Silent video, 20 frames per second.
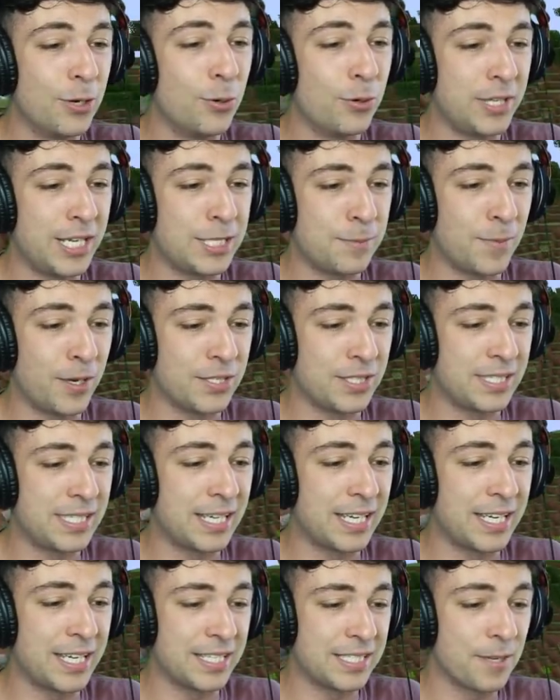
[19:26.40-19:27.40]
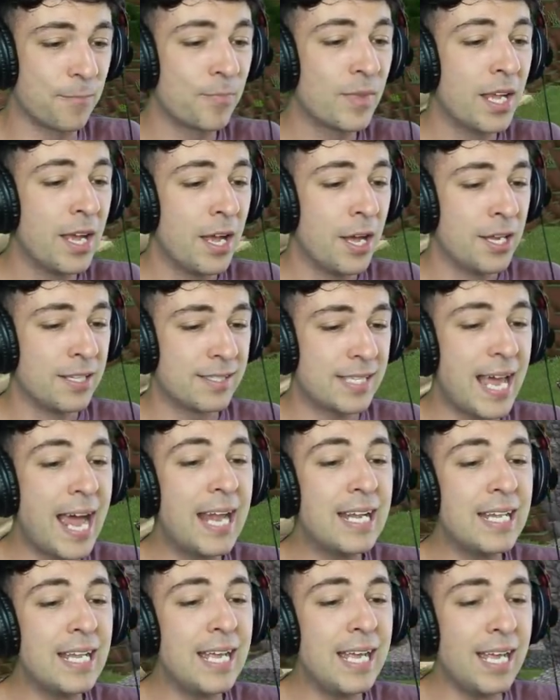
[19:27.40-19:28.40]
all these monsters.
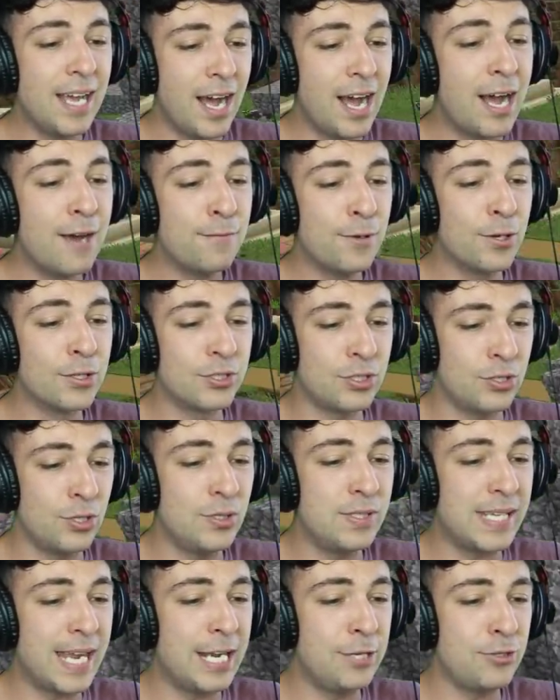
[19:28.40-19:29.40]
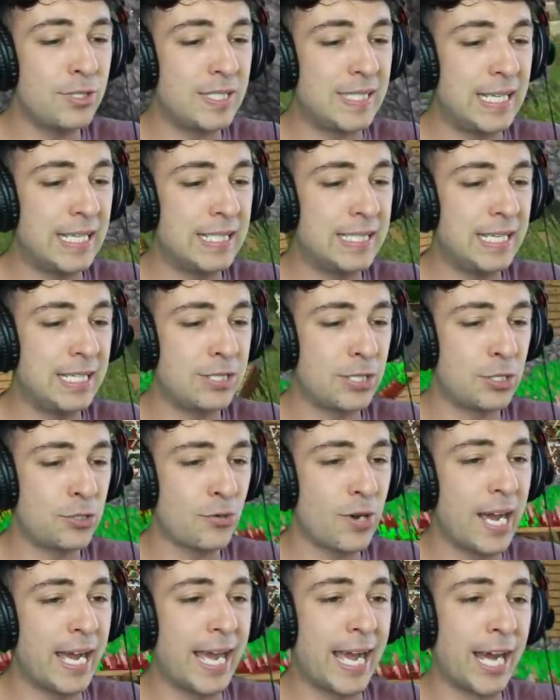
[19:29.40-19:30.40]
Sadly, I've got 2 dangerous TNTs to
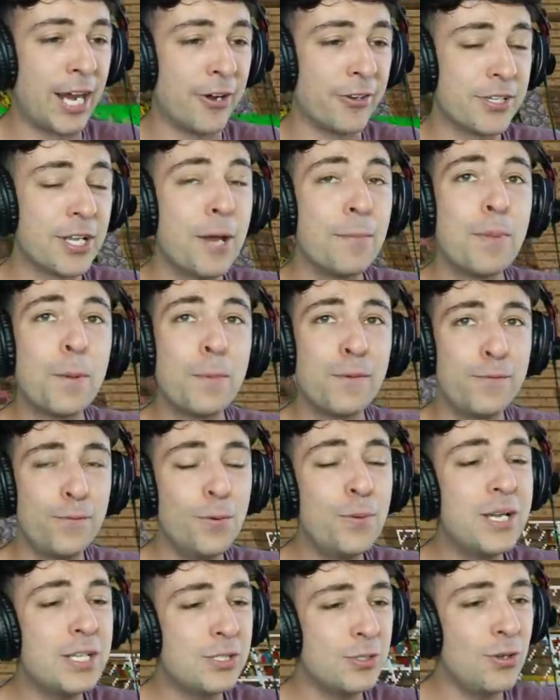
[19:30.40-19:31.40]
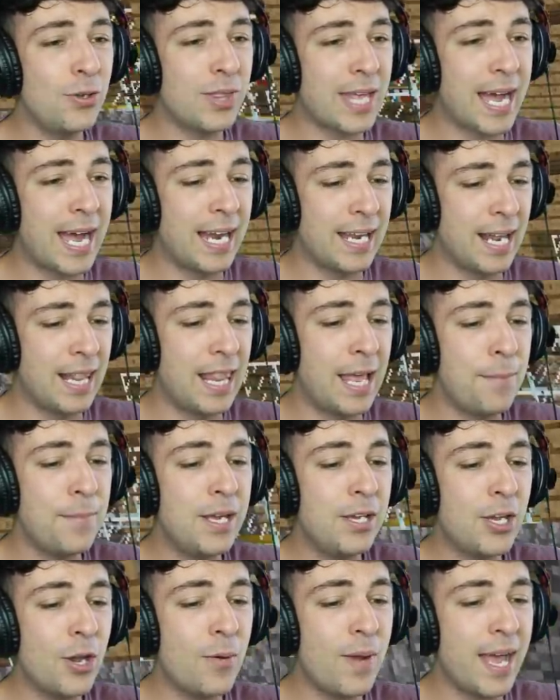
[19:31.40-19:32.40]
try out, but before we do that, let
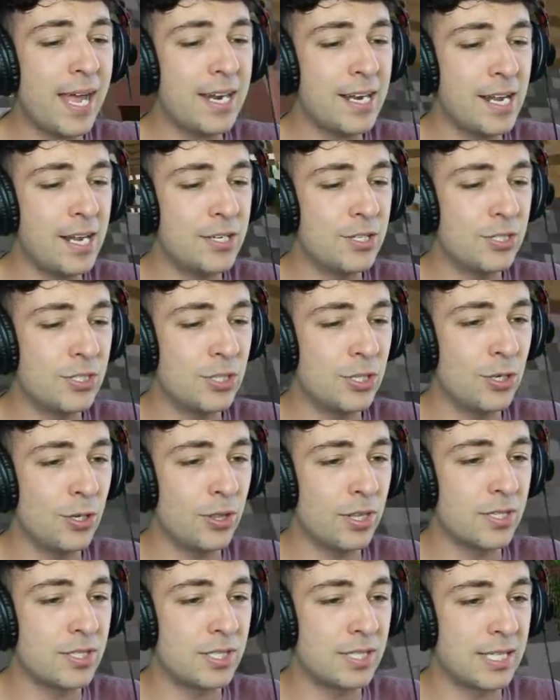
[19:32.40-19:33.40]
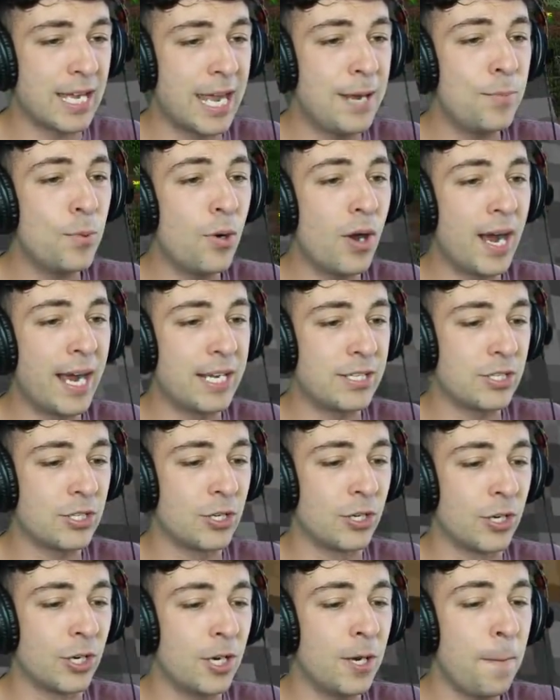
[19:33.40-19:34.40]
me go ahead and do the stable ice
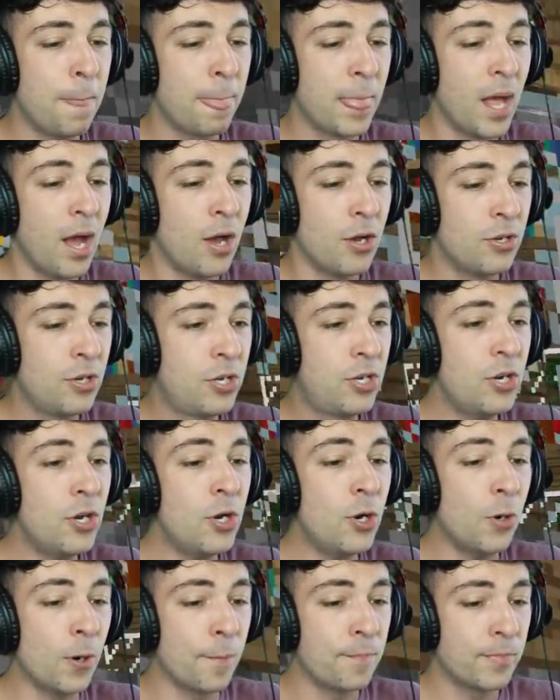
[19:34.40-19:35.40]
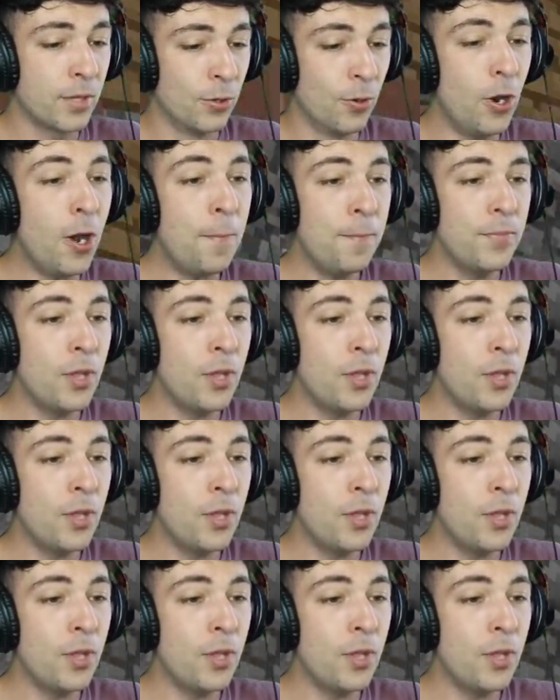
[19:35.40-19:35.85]
core. Cool. Whoop.